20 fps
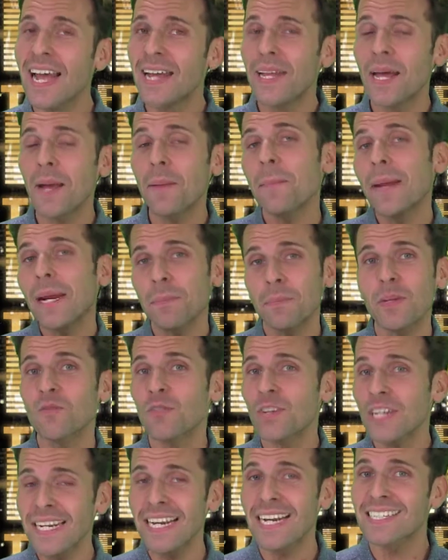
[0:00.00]
That made me
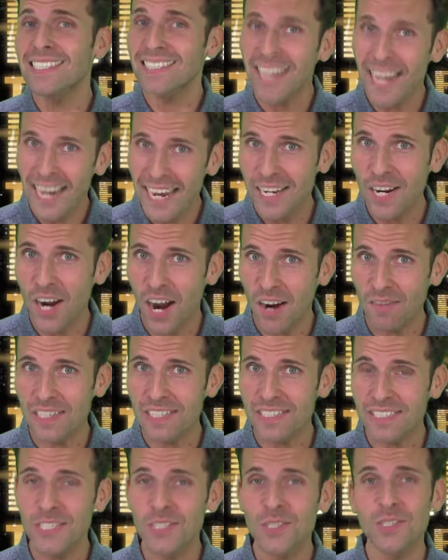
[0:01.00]
really exciting,
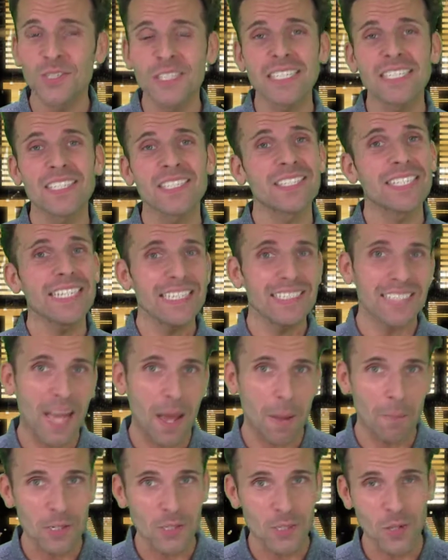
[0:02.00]
obviously, to see the sixth
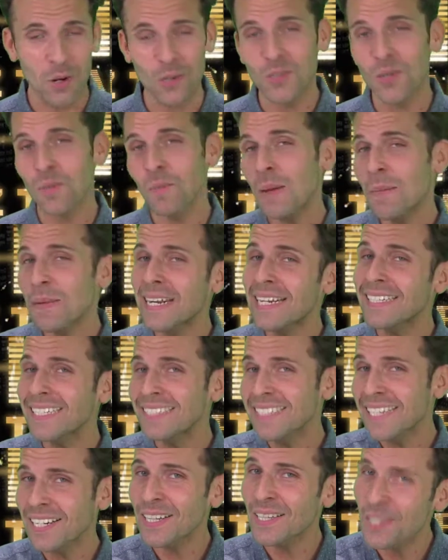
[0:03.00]
episode. So maybe they
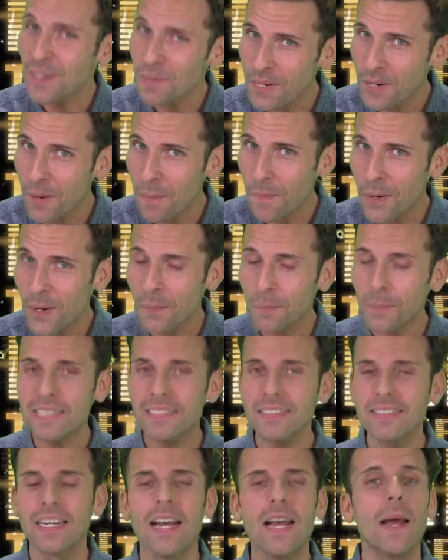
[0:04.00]
did that a little bit on
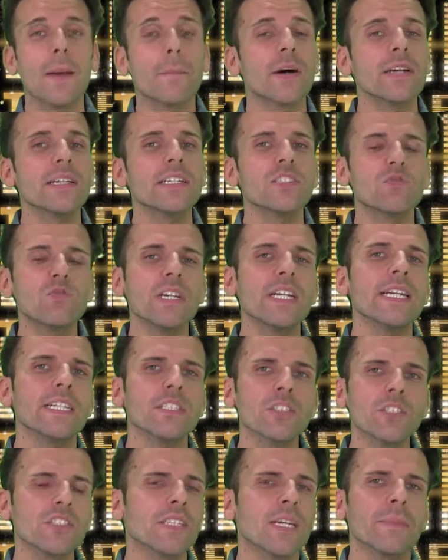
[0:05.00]
purpose, but it's really
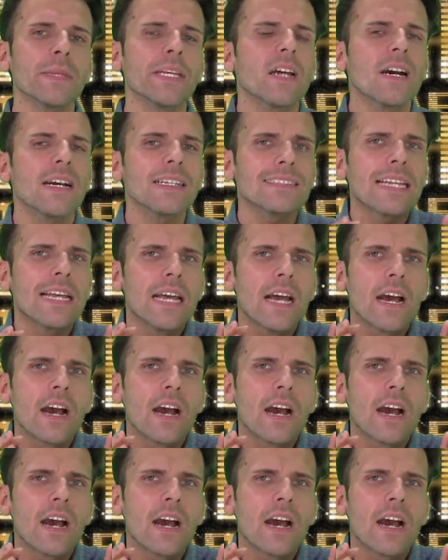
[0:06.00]
interesting because